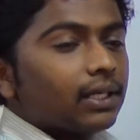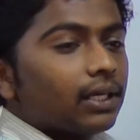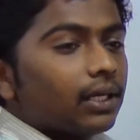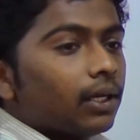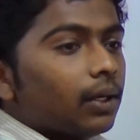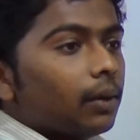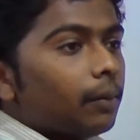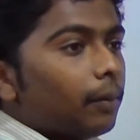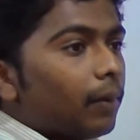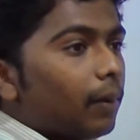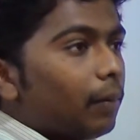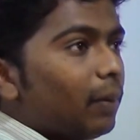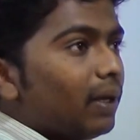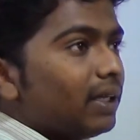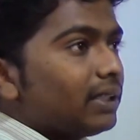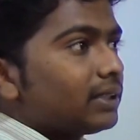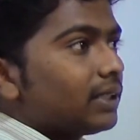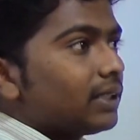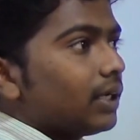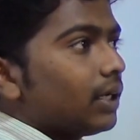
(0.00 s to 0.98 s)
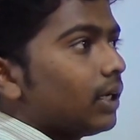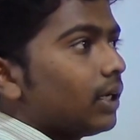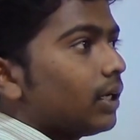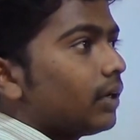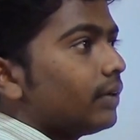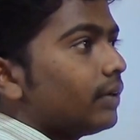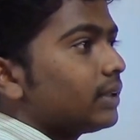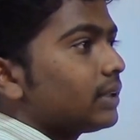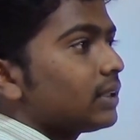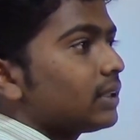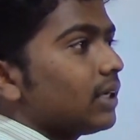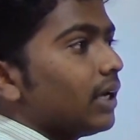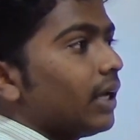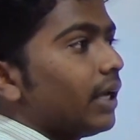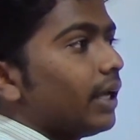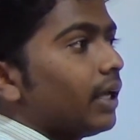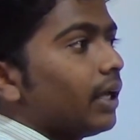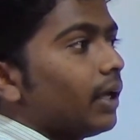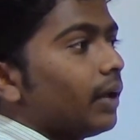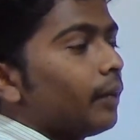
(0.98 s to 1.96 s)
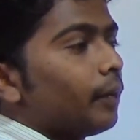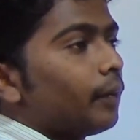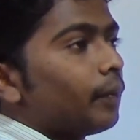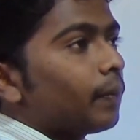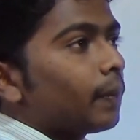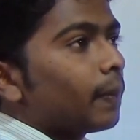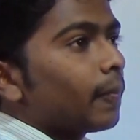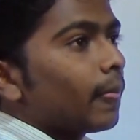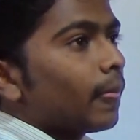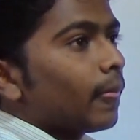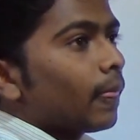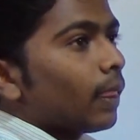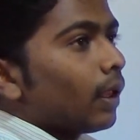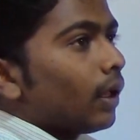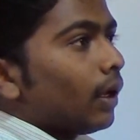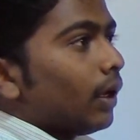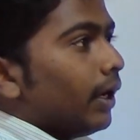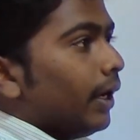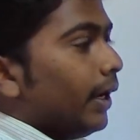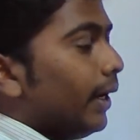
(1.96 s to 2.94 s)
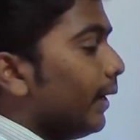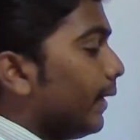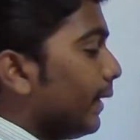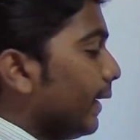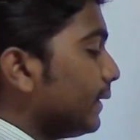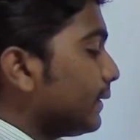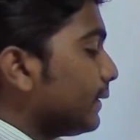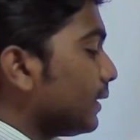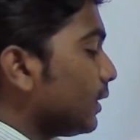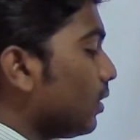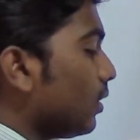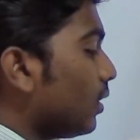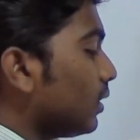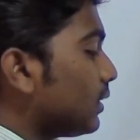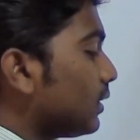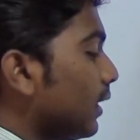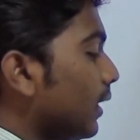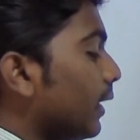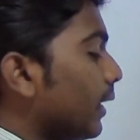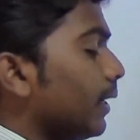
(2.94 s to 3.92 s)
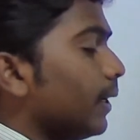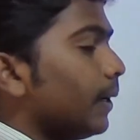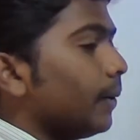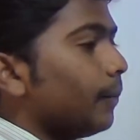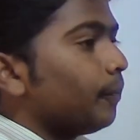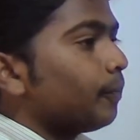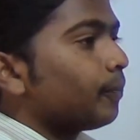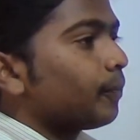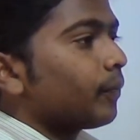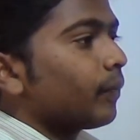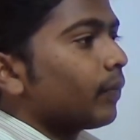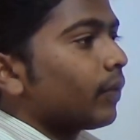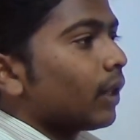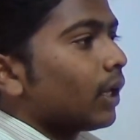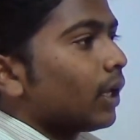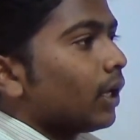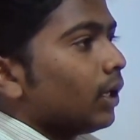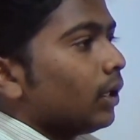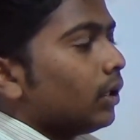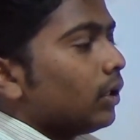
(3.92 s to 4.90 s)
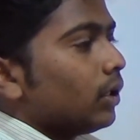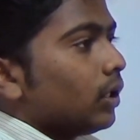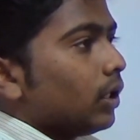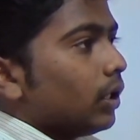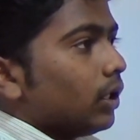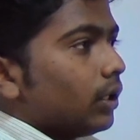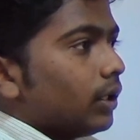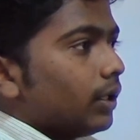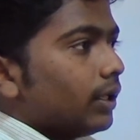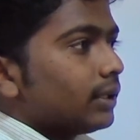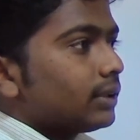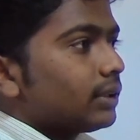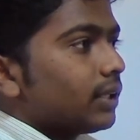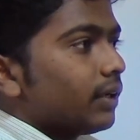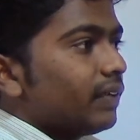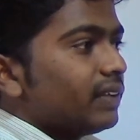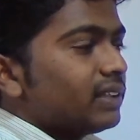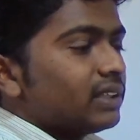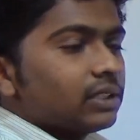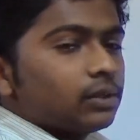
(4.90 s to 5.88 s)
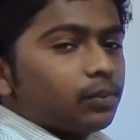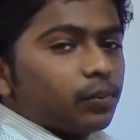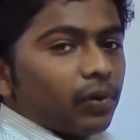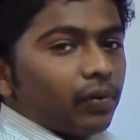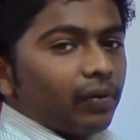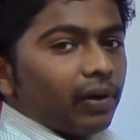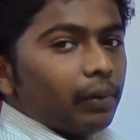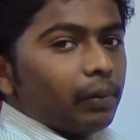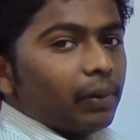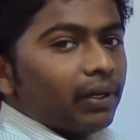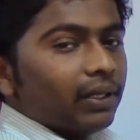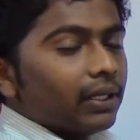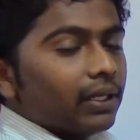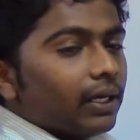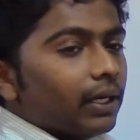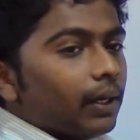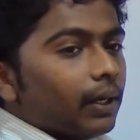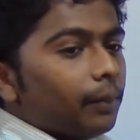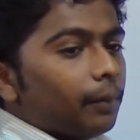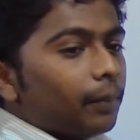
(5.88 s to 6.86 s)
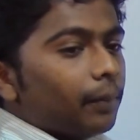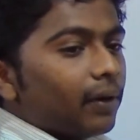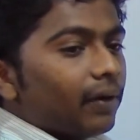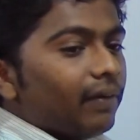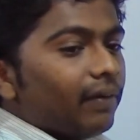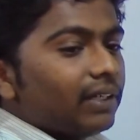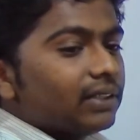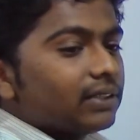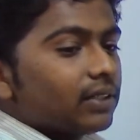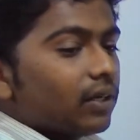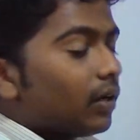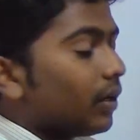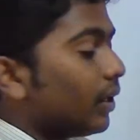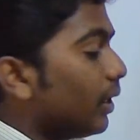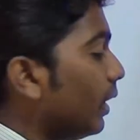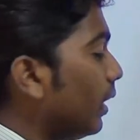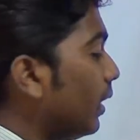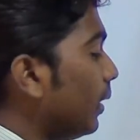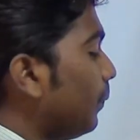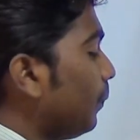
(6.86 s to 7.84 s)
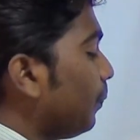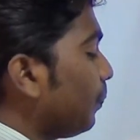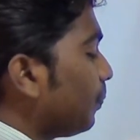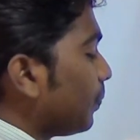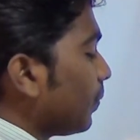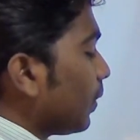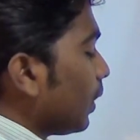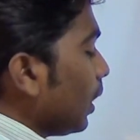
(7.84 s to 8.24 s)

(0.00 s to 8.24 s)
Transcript: is like in ration cards, and the services provided by the privates are